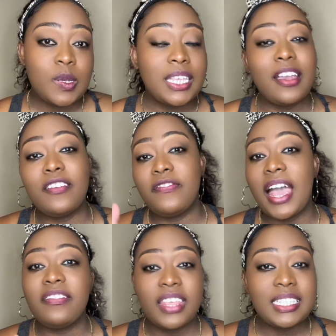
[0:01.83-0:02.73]
here are 5
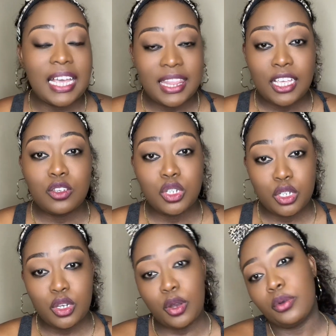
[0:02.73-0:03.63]
things I think you should
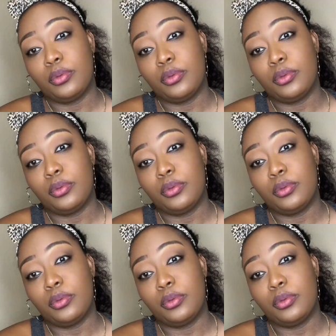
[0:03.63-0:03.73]
know.